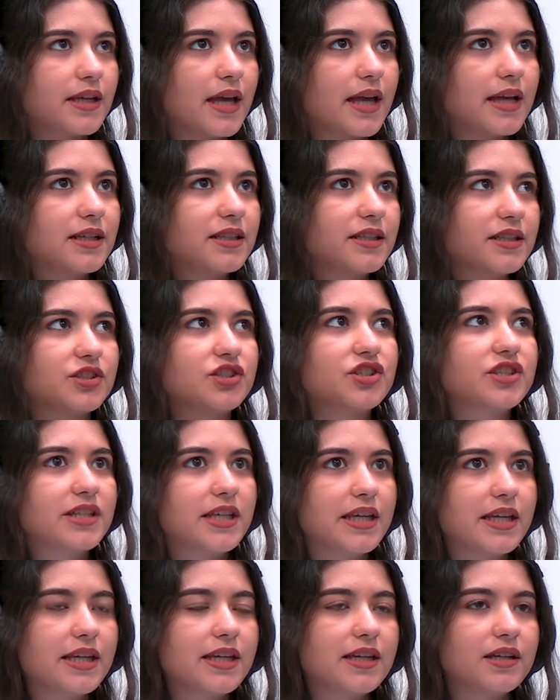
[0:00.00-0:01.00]

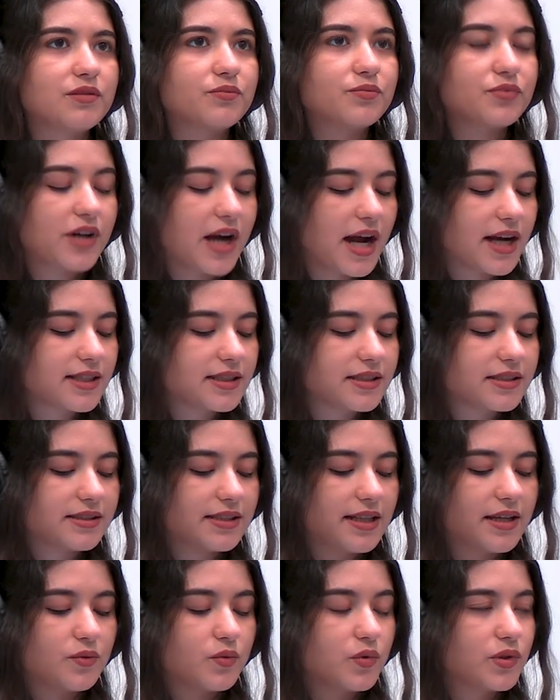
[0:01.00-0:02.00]
ADHD in practice,
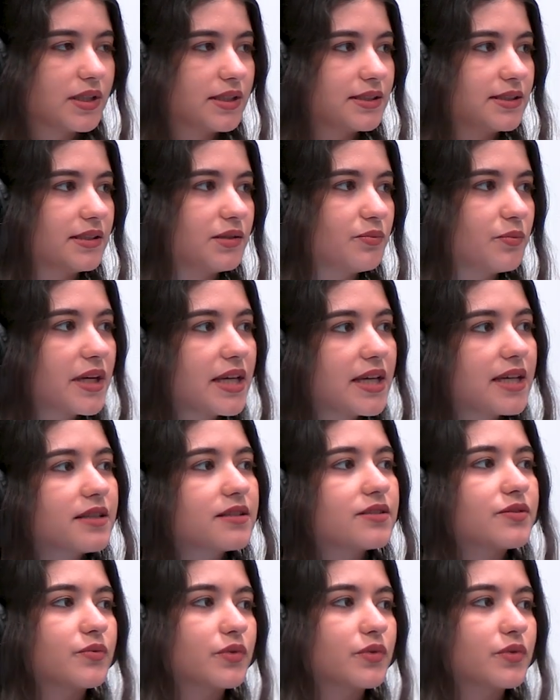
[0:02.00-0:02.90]
like what does it mean,